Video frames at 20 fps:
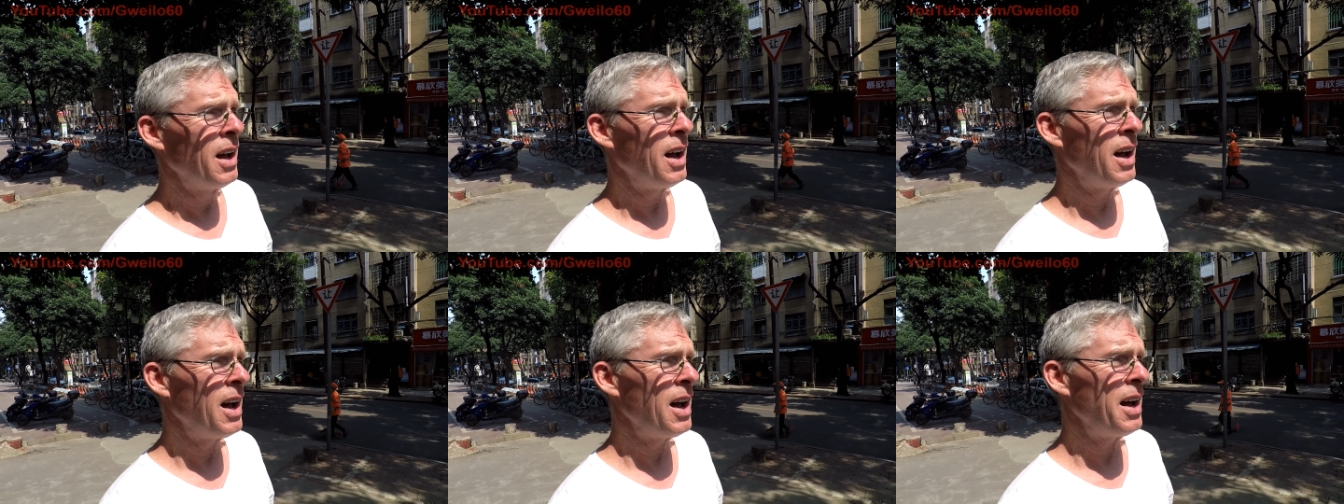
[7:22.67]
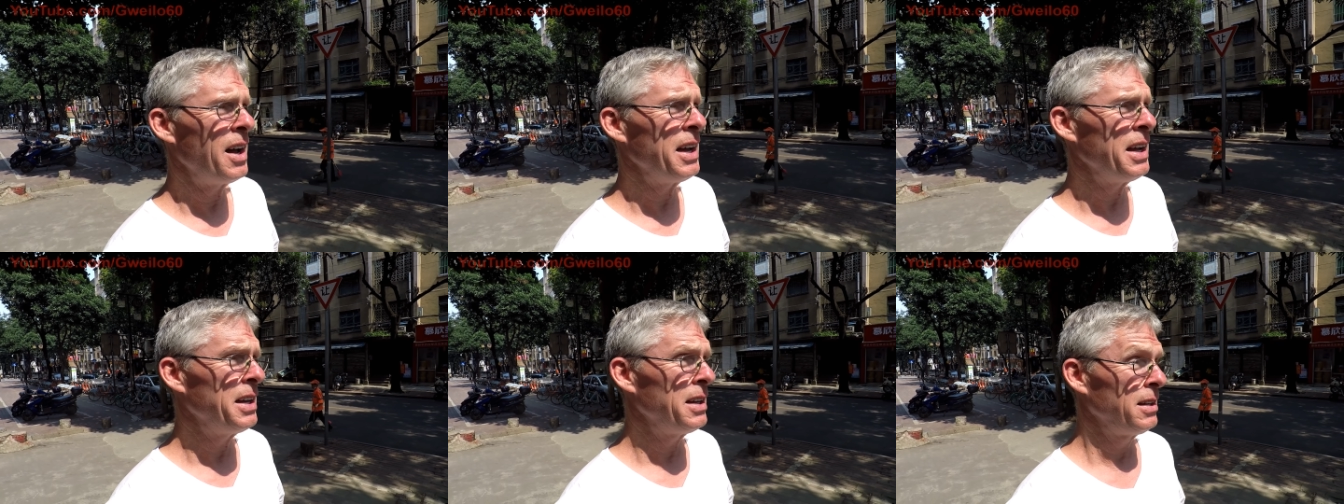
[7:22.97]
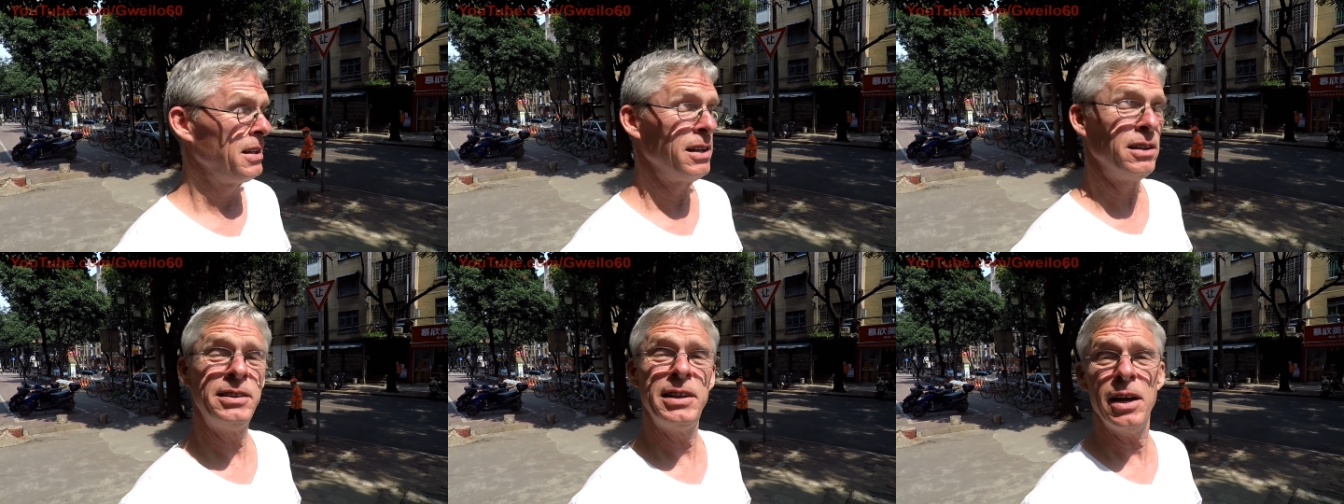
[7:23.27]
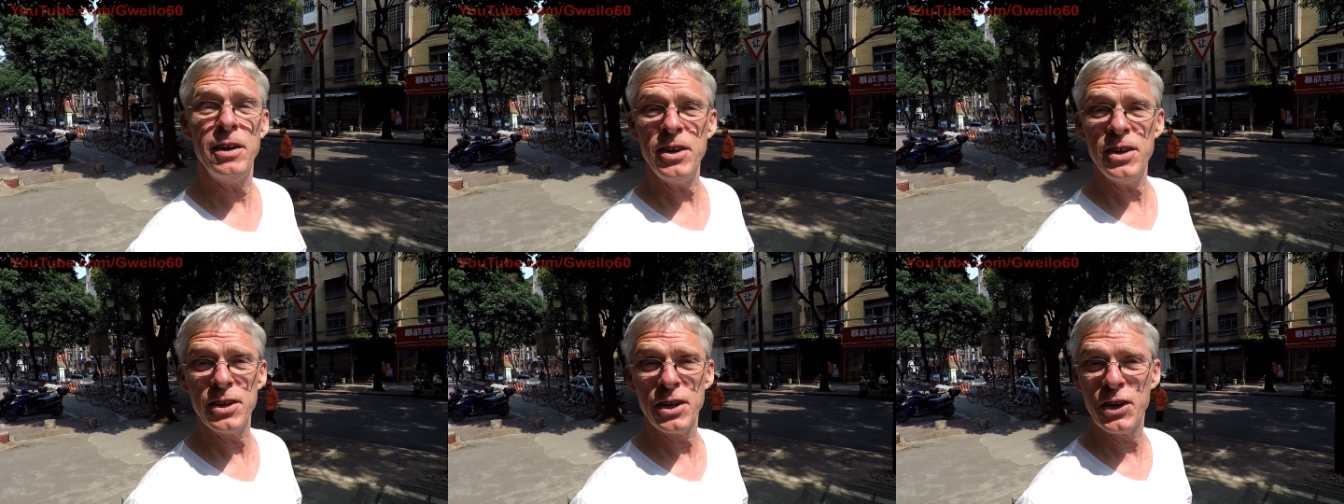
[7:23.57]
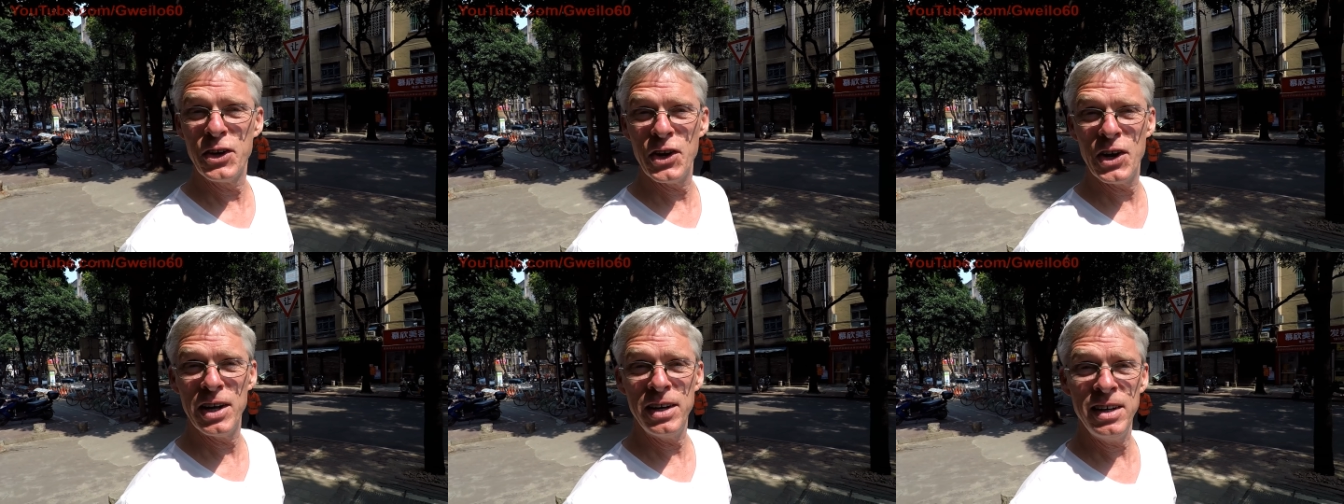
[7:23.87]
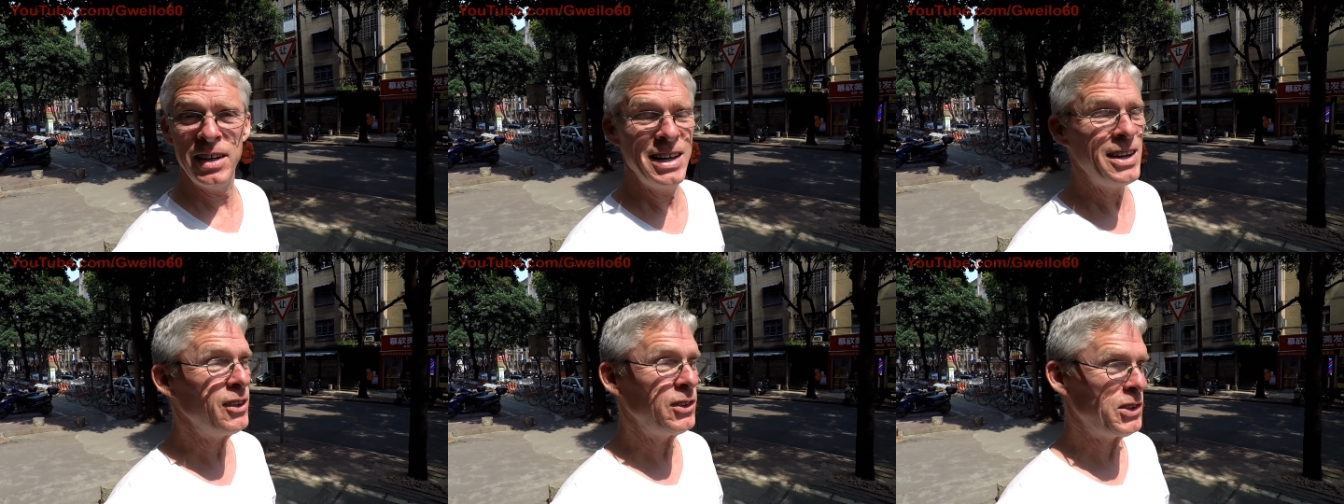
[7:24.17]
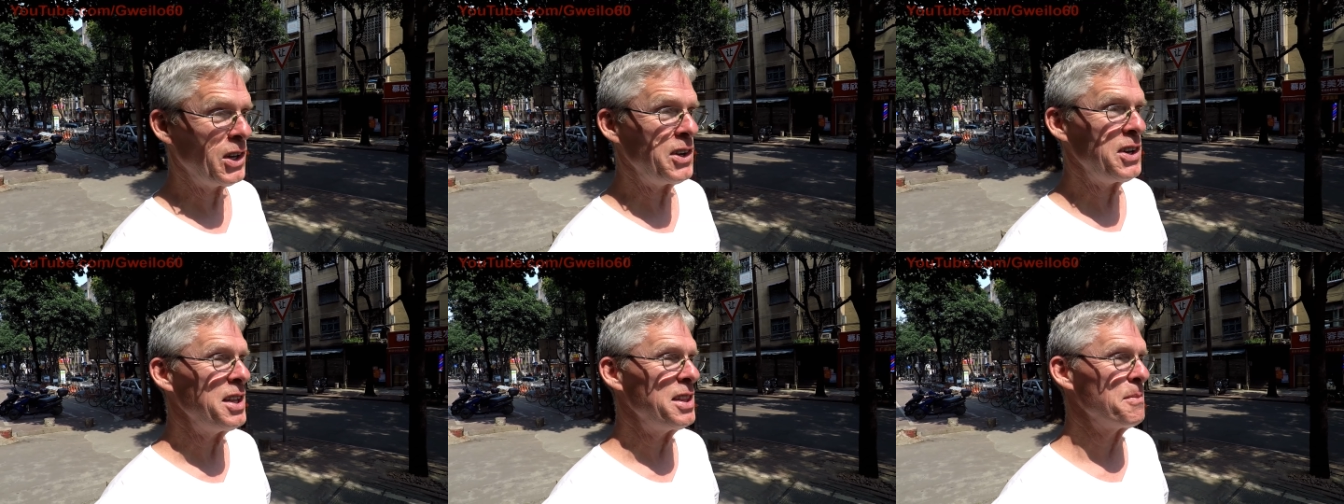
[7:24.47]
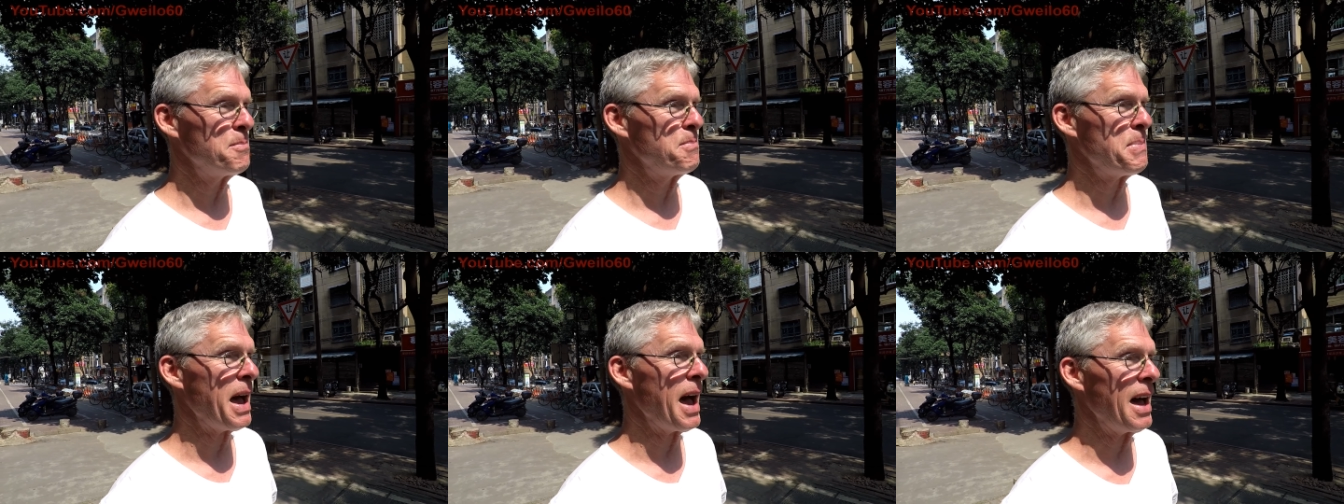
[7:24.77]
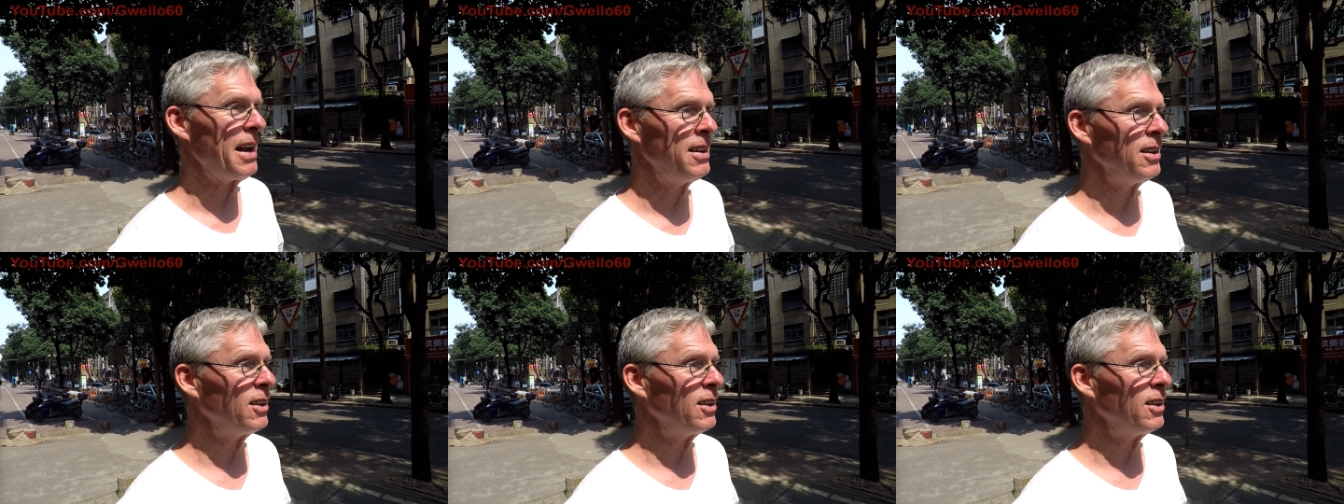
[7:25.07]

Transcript: Uh, he'll tell you the good, he'll tell you the bad,